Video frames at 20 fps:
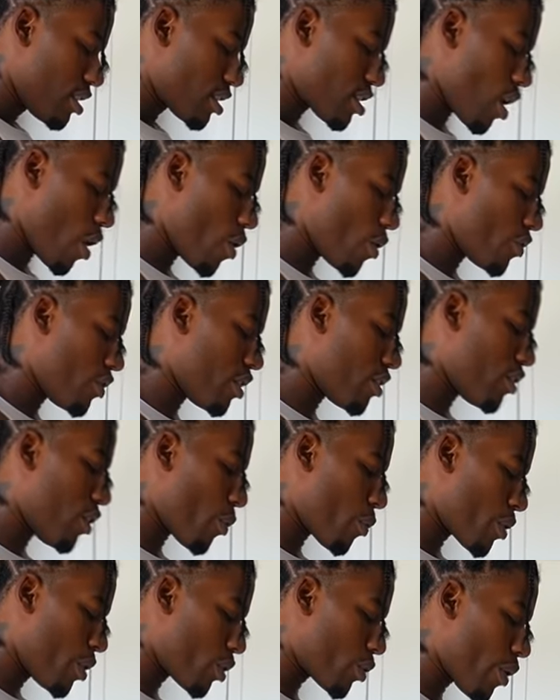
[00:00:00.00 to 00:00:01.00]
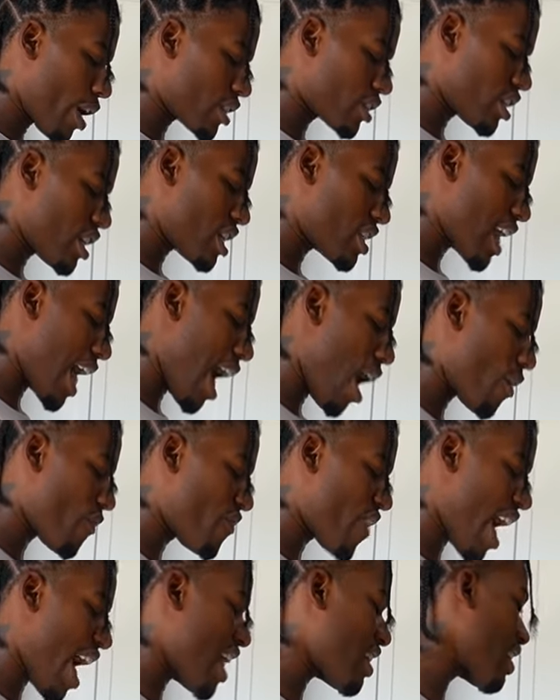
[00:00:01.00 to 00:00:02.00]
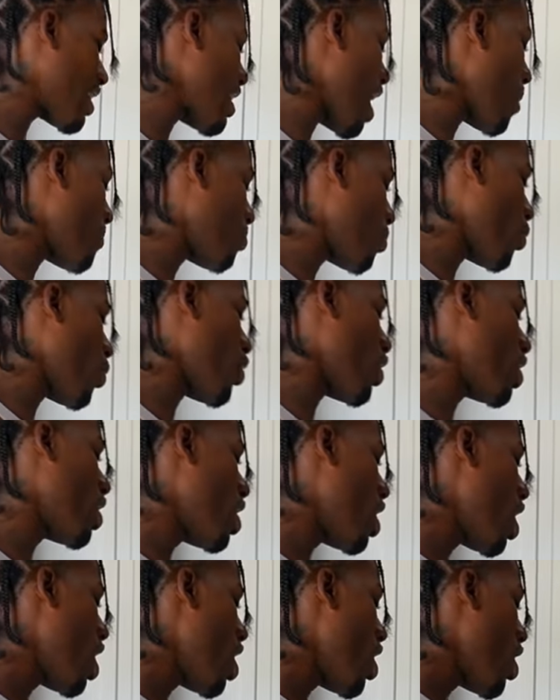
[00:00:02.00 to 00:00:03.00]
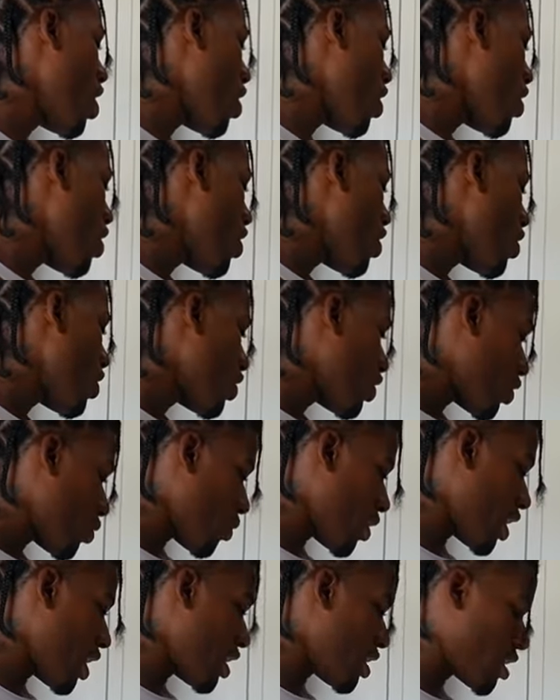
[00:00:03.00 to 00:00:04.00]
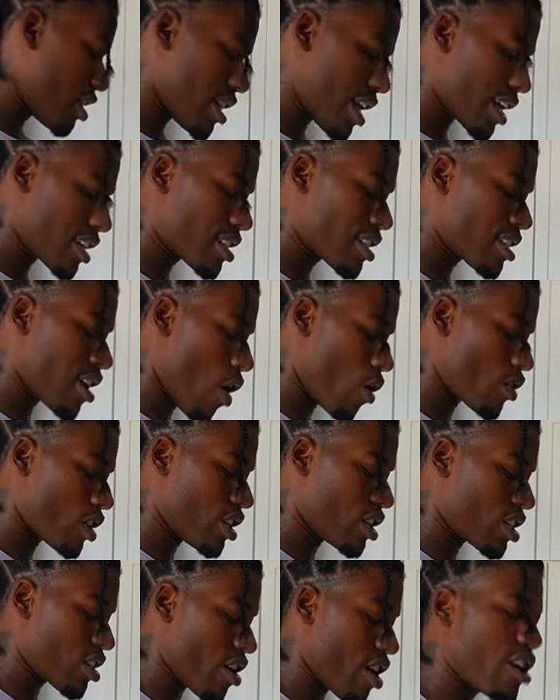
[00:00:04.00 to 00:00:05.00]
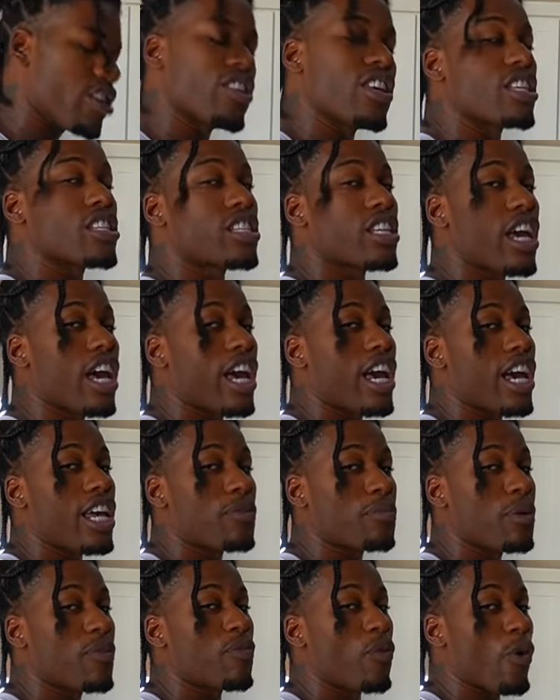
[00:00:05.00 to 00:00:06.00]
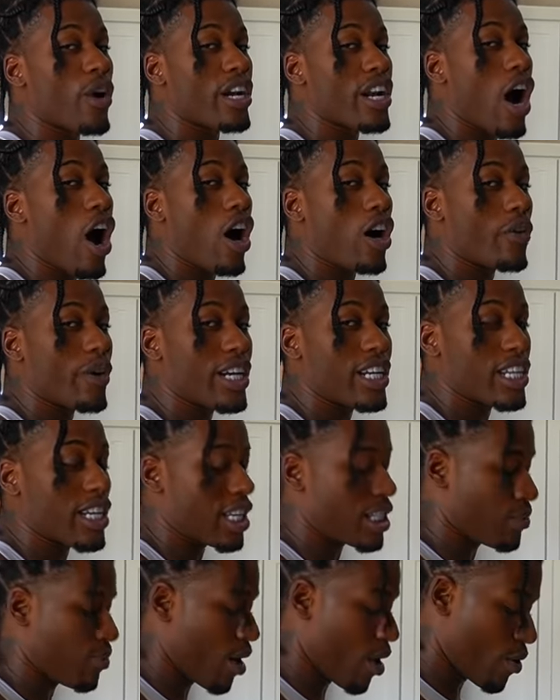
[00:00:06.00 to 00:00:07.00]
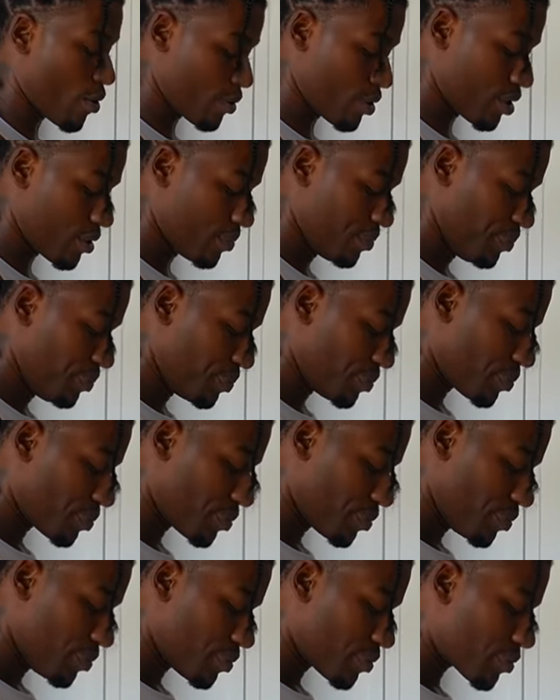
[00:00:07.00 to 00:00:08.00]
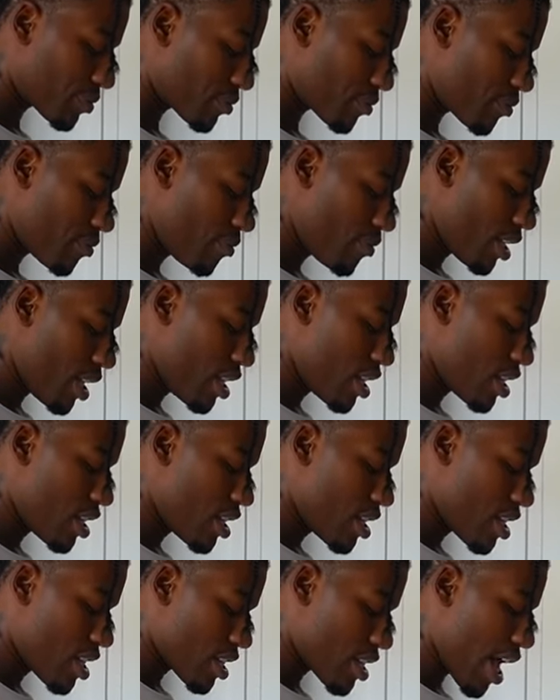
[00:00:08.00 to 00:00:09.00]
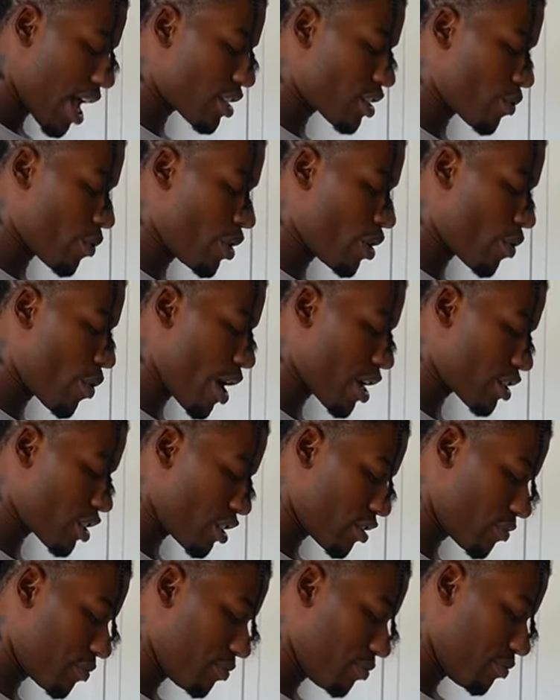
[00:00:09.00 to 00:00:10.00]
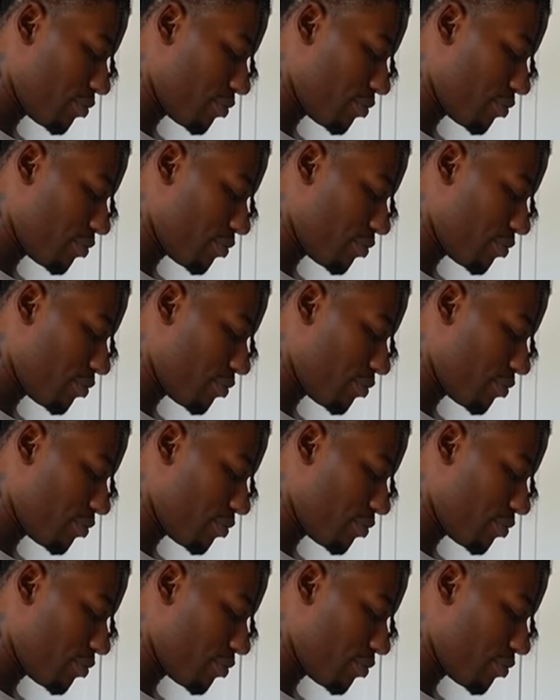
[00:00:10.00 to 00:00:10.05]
So the, the real question is how fast can I pour three, six sodas in this can before it already explodes? Mm. That's the real question.